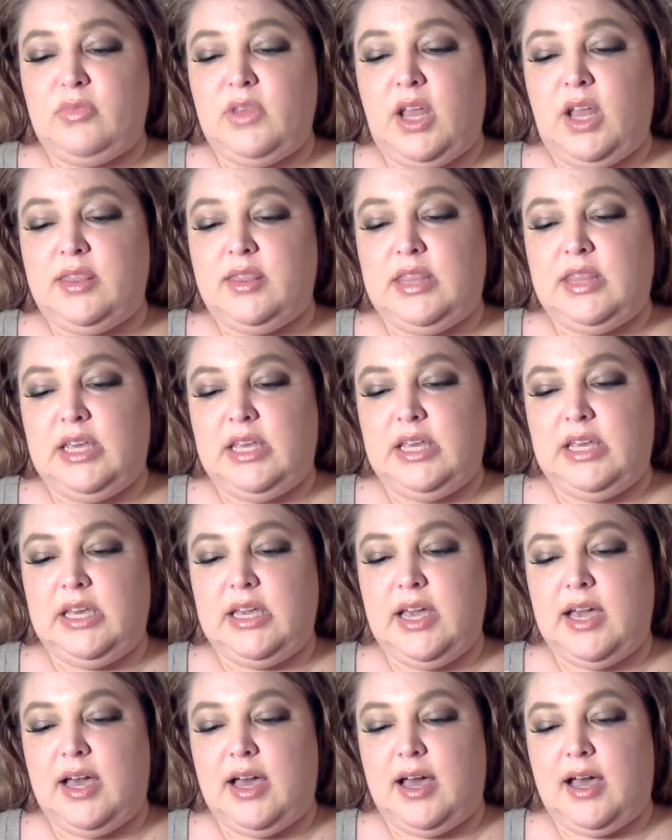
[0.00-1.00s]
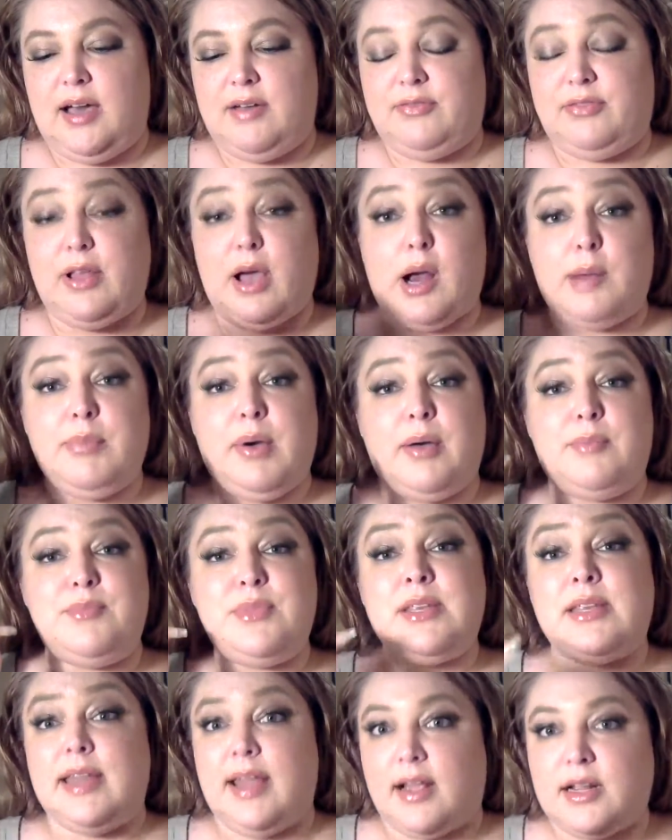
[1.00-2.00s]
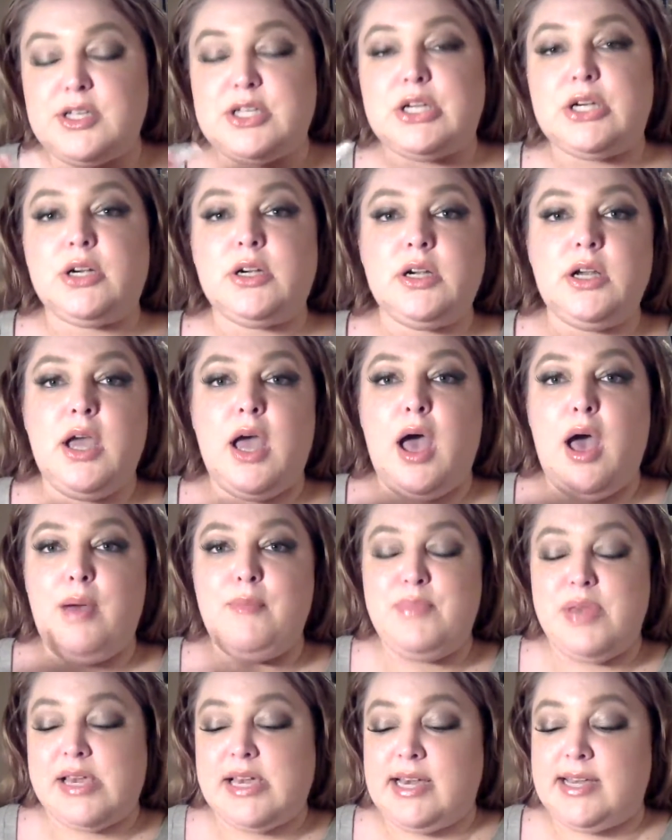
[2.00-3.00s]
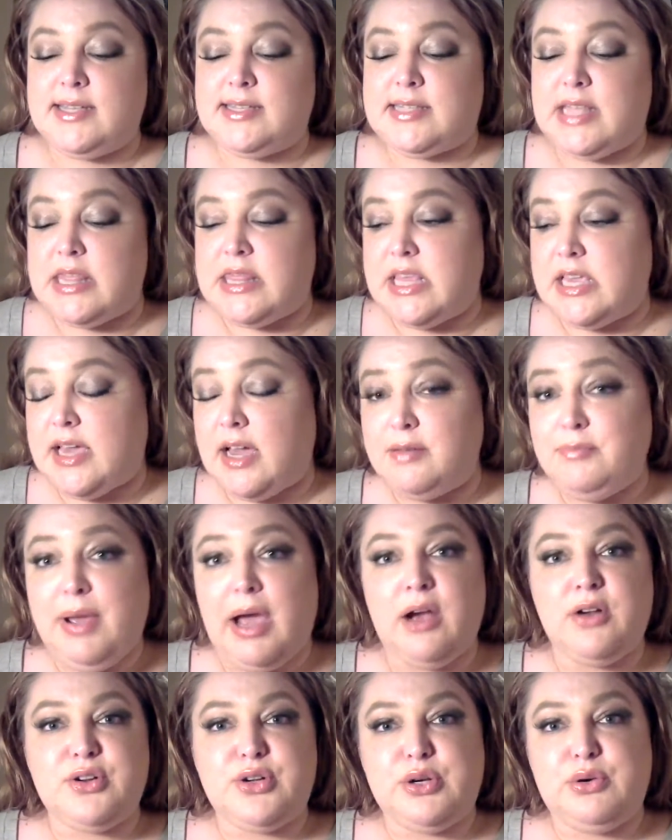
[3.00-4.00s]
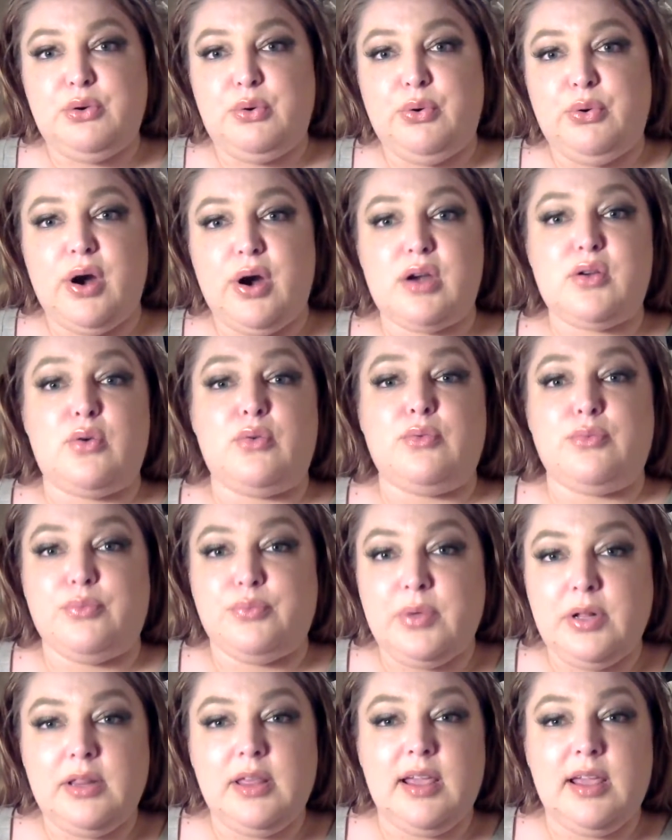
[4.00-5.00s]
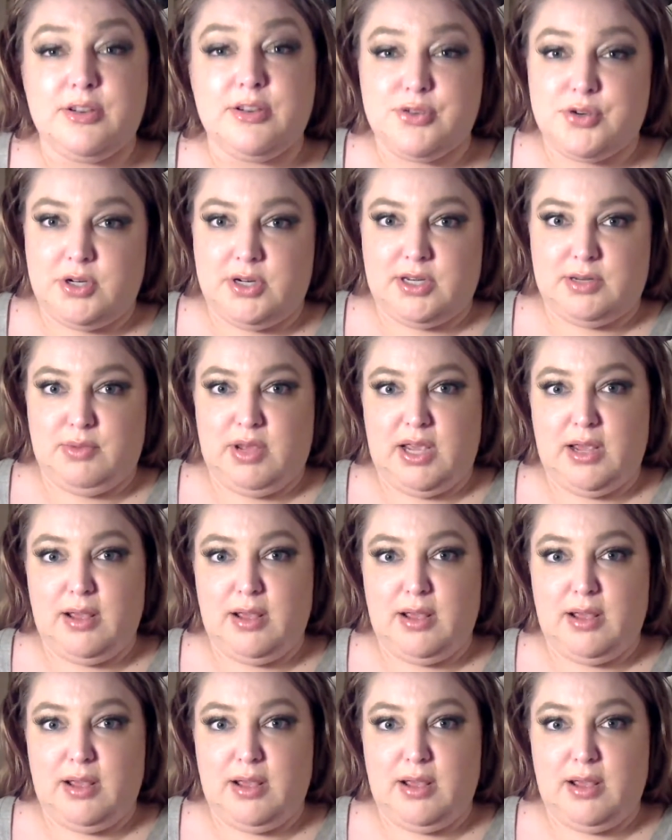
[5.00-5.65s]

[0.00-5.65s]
the uh, flower bomb nectar because the gunpowder cord really intrigued me